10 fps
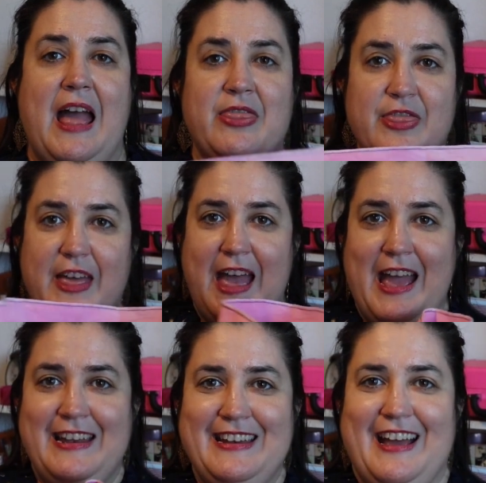And
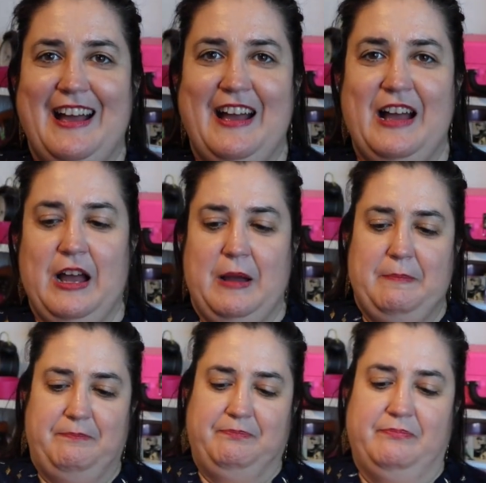then
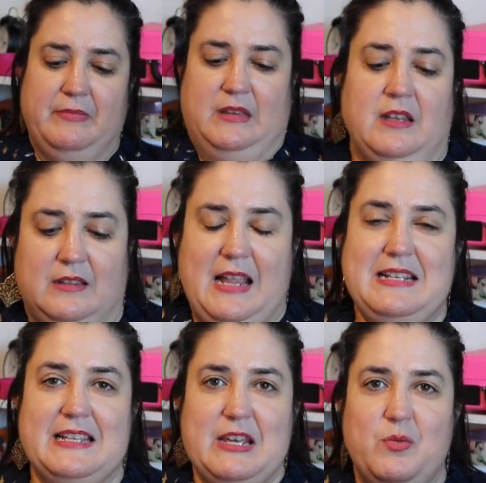
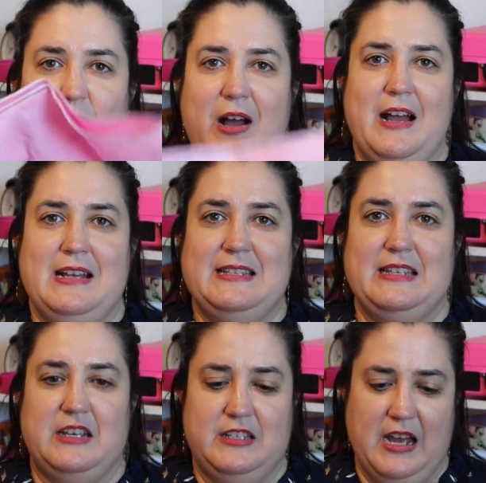Leslie was
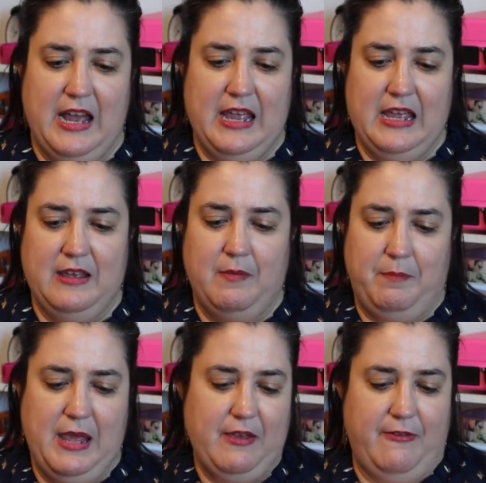dyeing
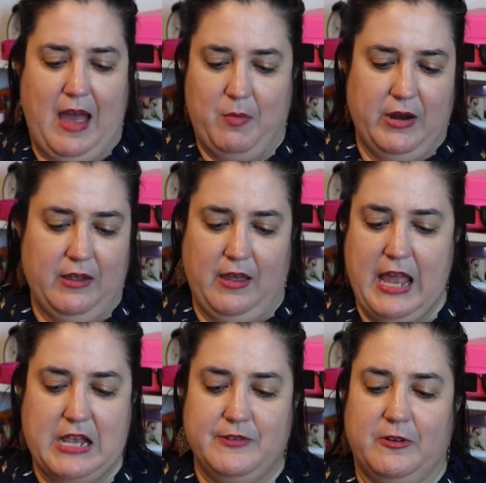pink fabric, I
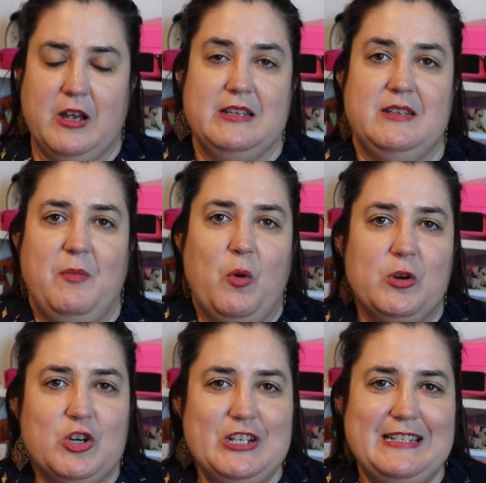guess, for custom
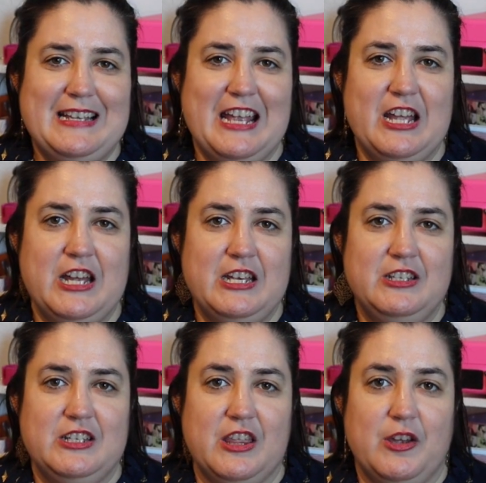orders,
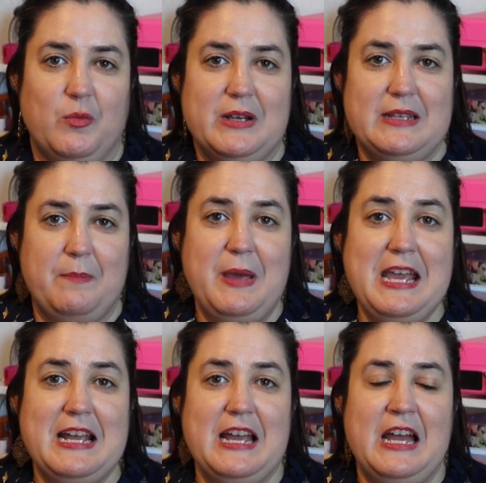and there was a
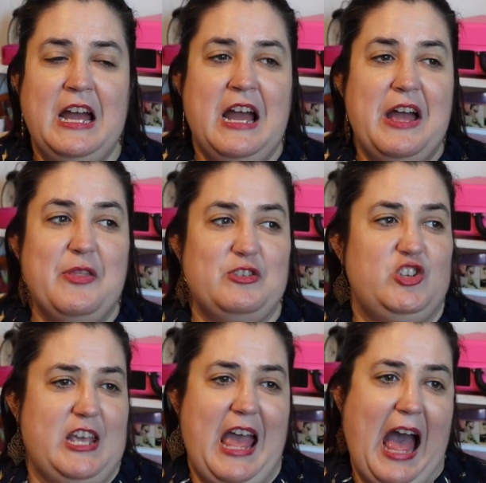pink that
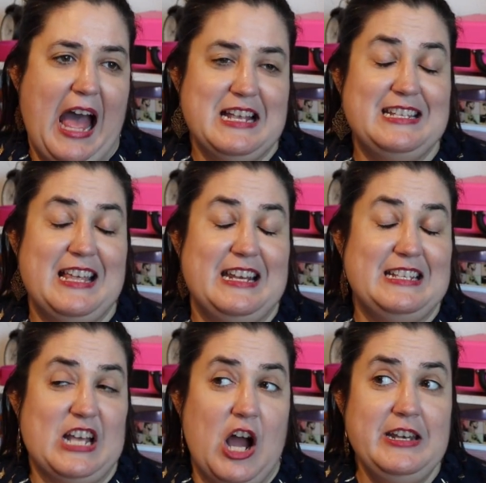she has that
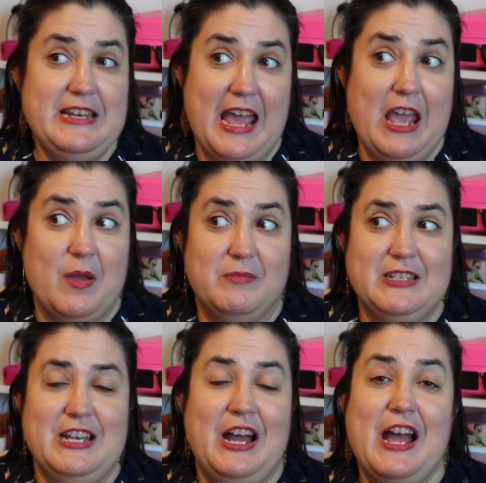is
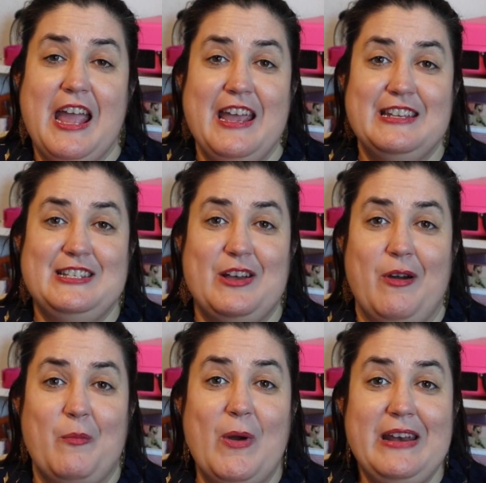unnamed, and so
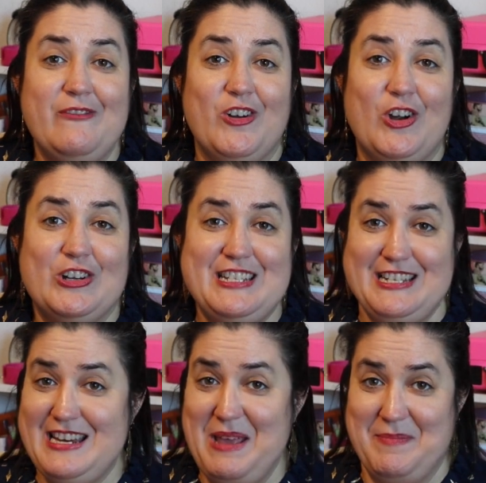I'm waiting for her to
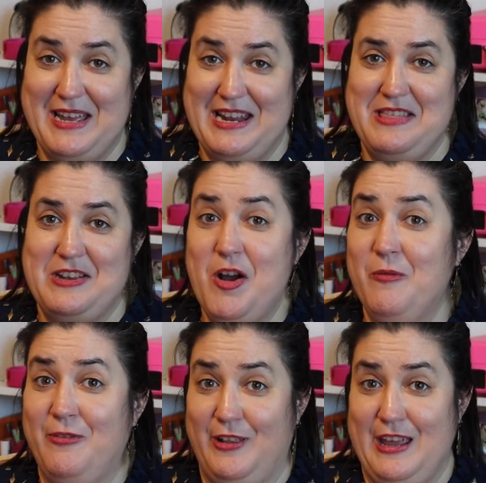name it, and then
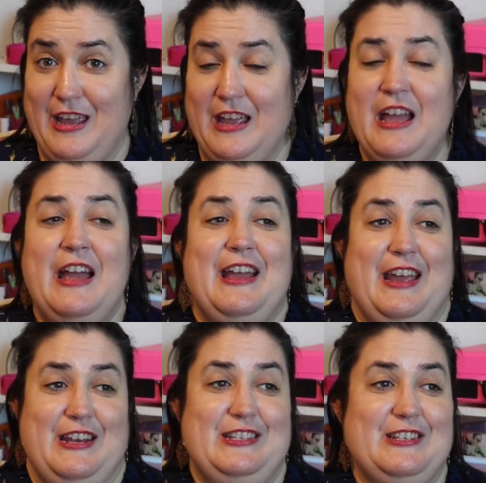hopefully
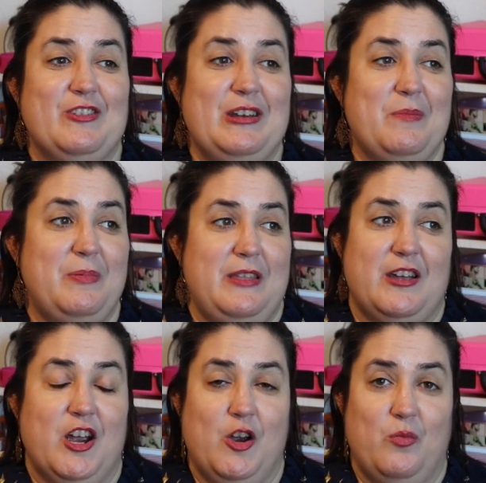it's still going to be
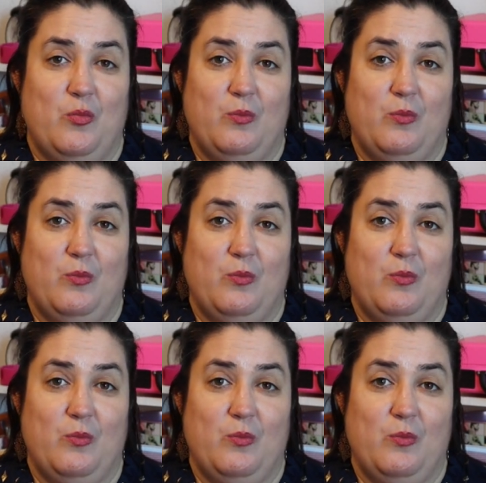there